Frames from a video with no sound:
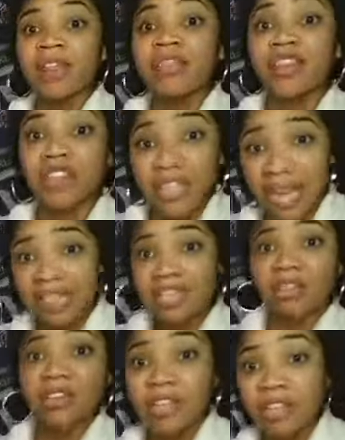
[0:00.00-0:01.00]
There's
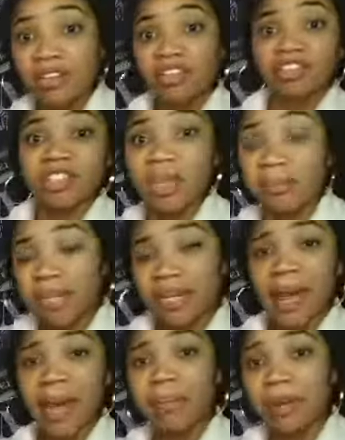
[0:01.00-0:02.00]
activity there. There's something
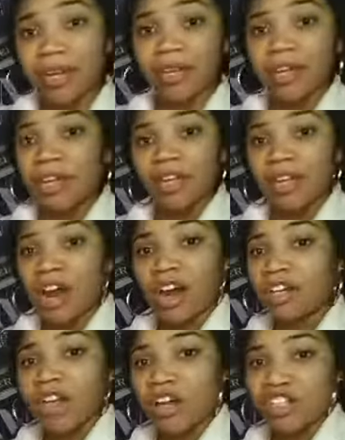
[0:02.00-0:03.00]
happening.
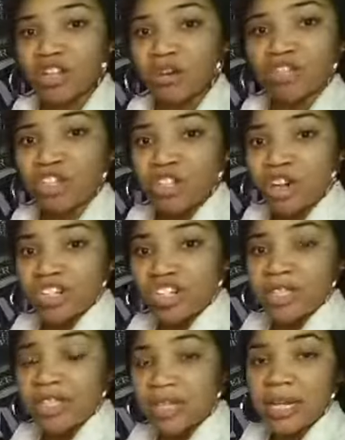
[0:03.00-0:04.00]
Our, our soldiers aren't
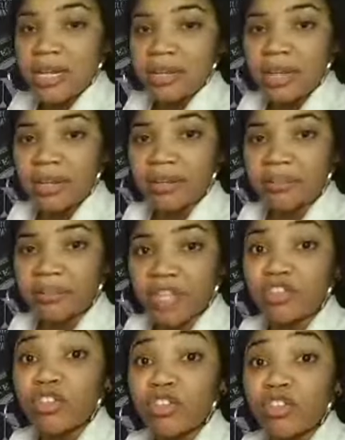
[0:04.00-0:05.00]
just sitting there.
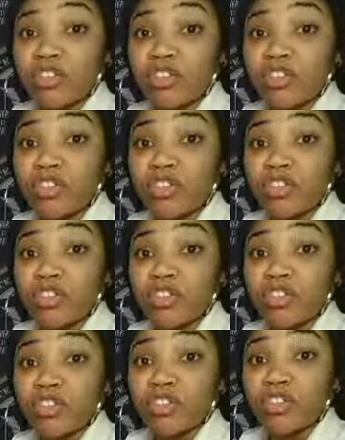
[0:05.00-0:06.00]
If you look at your, if
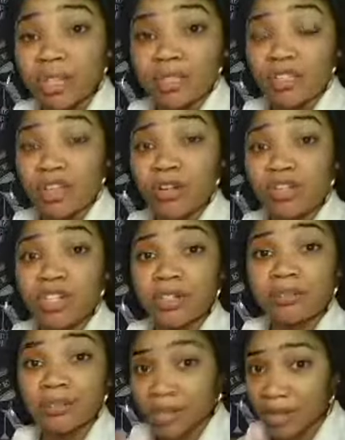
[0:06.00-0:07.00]
every penny is a
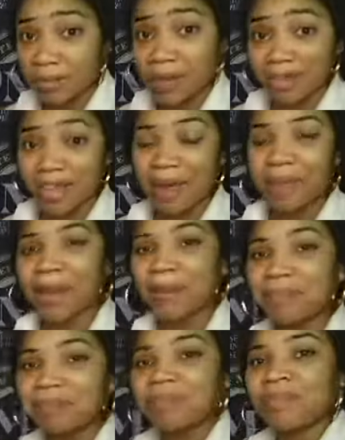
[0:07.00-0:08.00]
soldier, think about it that way.
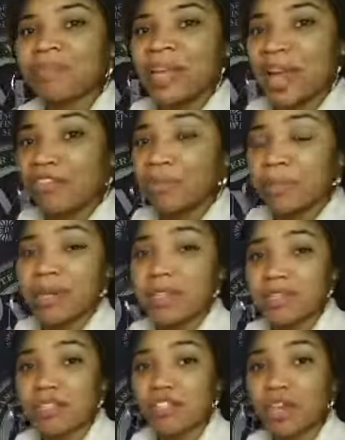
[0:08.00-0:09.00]
Every penny
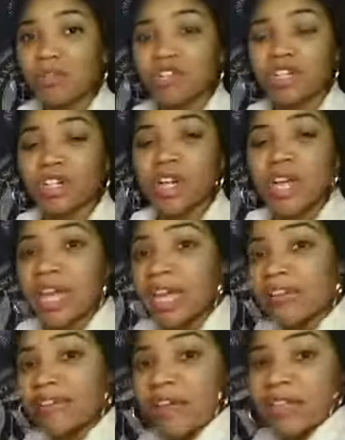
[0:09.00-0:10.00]
is a soldier.
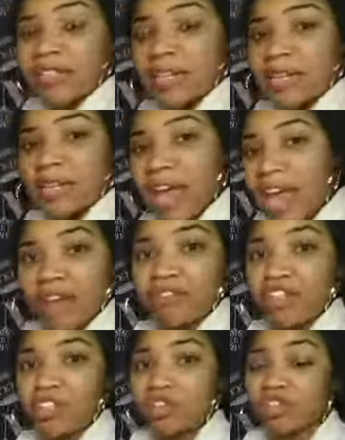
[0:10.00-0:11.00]
In investing,
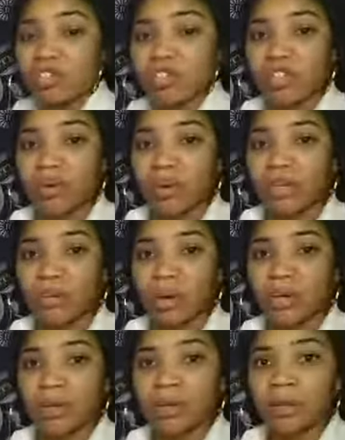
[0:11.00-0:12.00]
every soldier is going to
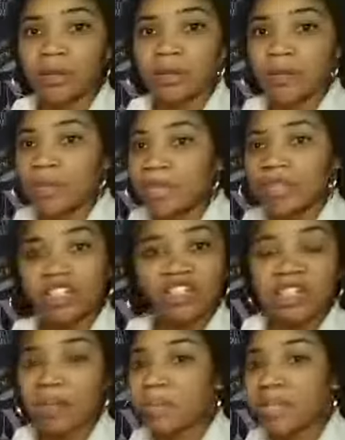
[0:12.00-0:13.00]
work. There's
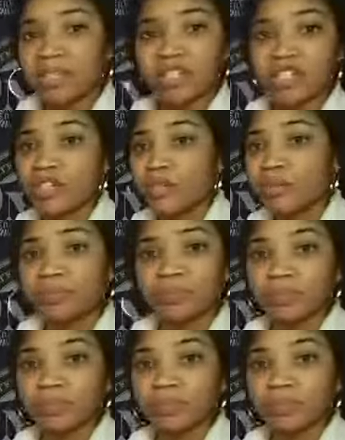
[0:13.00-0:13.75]
something to do.